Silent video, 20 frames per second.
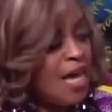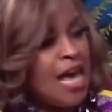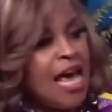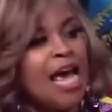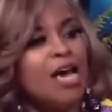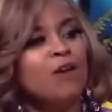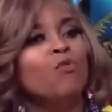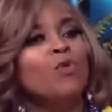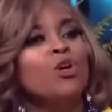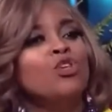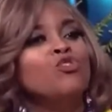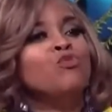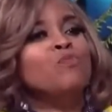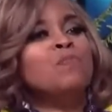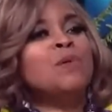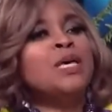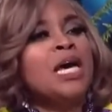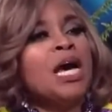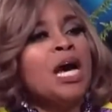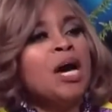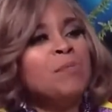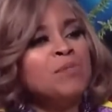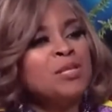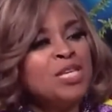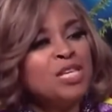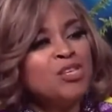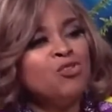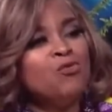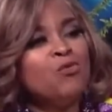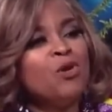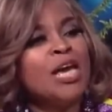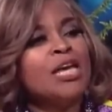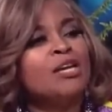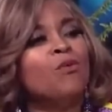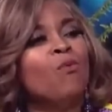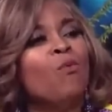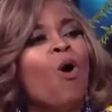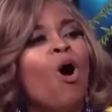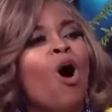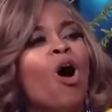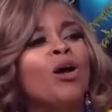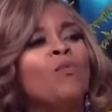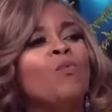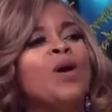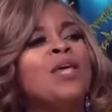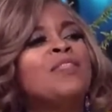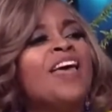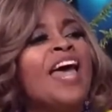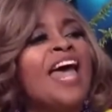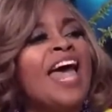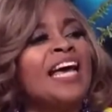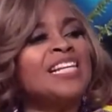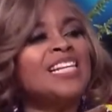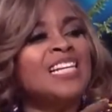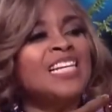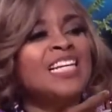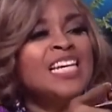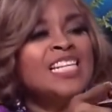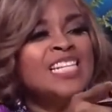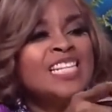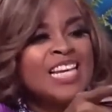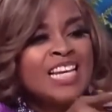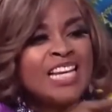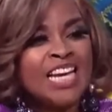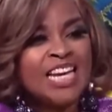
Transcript: And when you become, so you can walk with excellence in